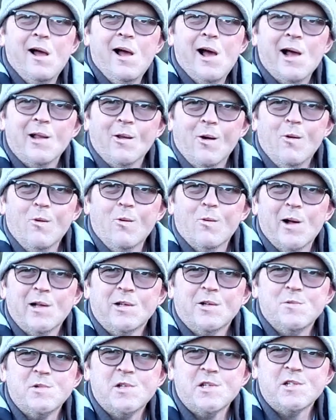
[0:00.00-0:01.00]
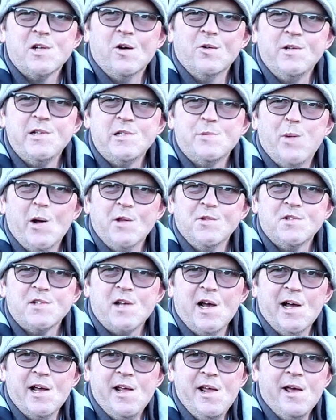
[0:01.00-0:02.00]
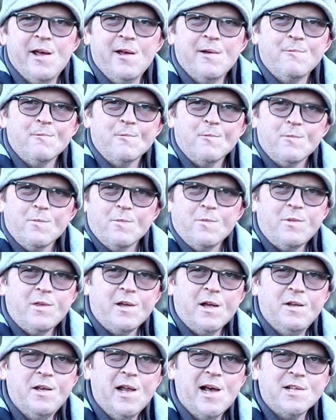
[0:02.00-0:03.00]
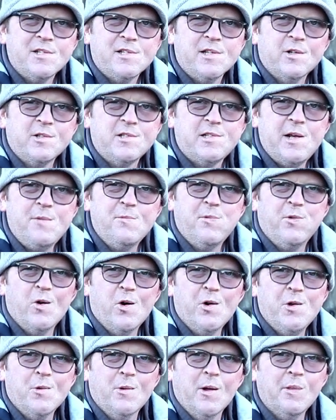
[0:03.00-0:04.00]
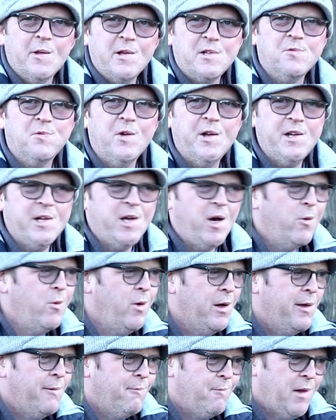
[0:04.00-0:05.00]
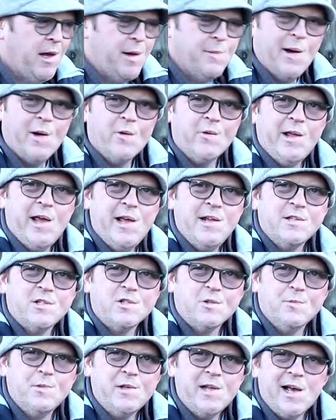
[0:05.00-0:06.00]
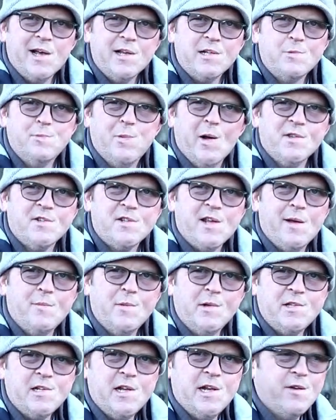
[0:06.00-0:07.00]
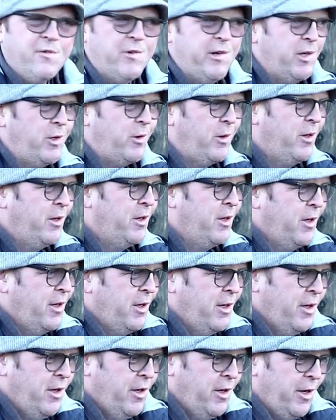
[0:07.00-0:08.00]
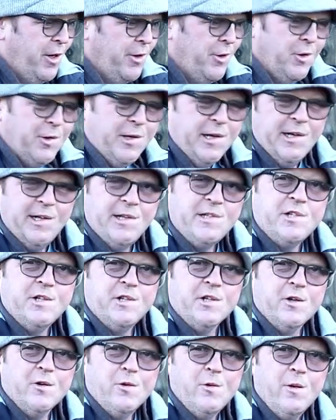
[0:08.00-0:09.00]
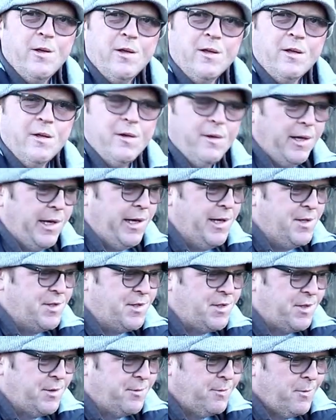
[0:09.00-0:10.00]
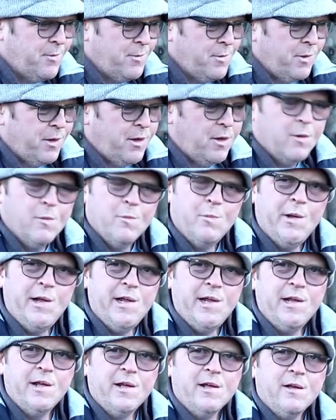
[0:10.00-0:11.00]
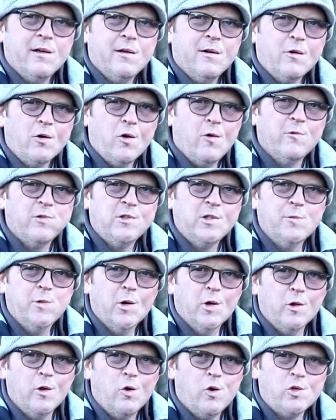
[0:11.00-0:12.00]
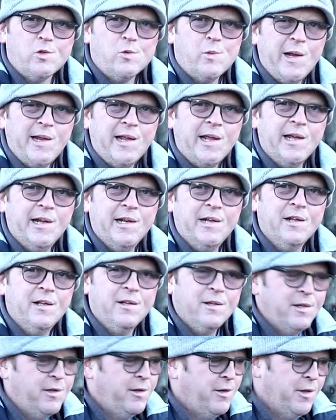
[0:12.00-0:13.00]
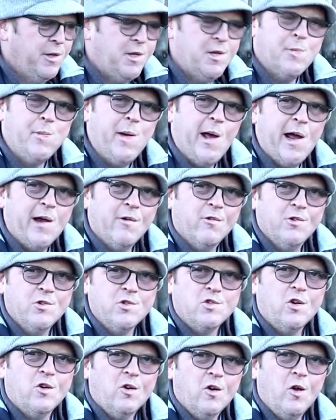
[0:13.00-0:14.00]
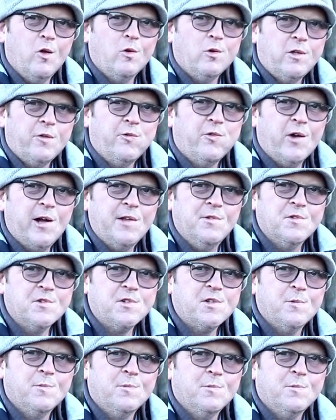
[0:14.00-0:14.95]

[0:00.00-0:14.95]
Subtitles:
Hello, welcome to Tony's Bonsai. Nice little tip for you on this video about getting some nice bonsai material. And all you need to do is be comfortable hoodwinking your parents or older friends.